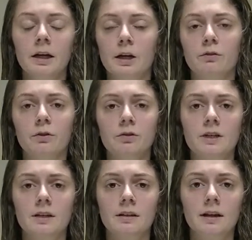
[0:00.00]
interviewed
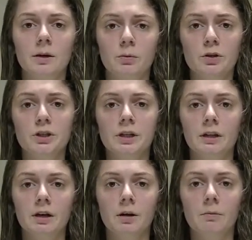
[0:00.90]
saying that they
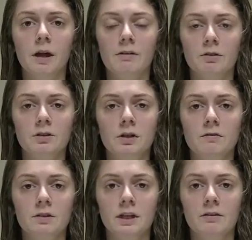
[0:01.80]
appreciate the efforts
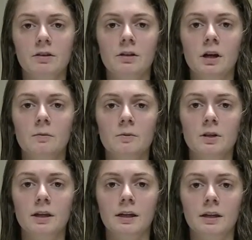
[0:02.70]
Dove has given
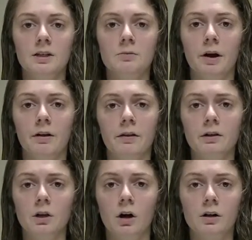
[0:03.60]
so that they can inspire their
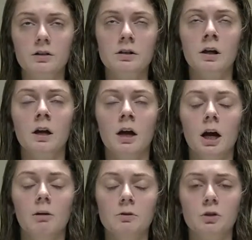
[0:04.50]
daughters
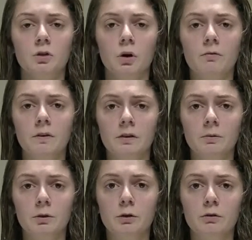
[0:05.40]
to grow up feeling
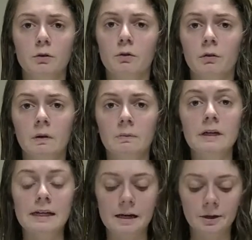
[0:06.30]
beautiful from the
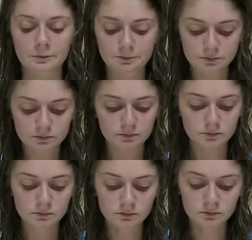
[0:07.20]
media.
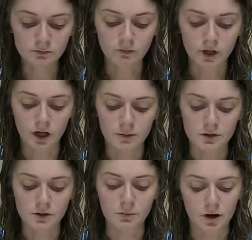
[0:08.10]
And
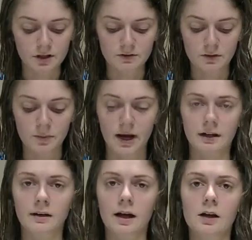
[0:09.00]
so the positive
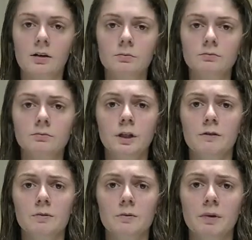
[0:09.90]
impact that Dove
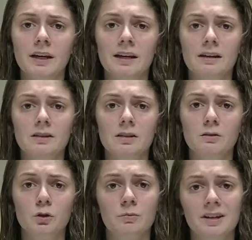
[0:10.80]
has been making has been
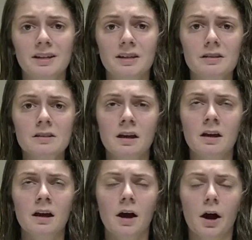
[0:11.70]
tremendous,
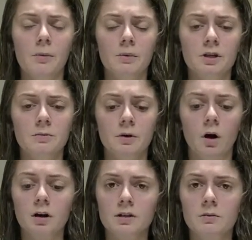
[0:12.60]
and it's been
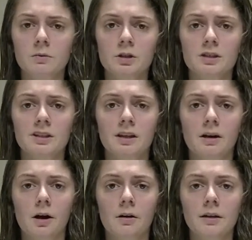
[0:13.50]
awesome just in
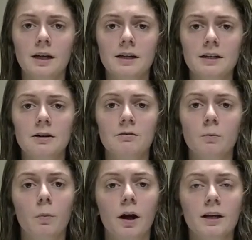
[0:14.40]
the idea of
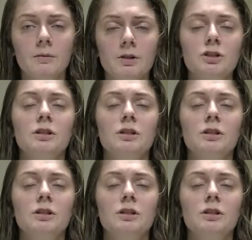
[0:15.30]
body image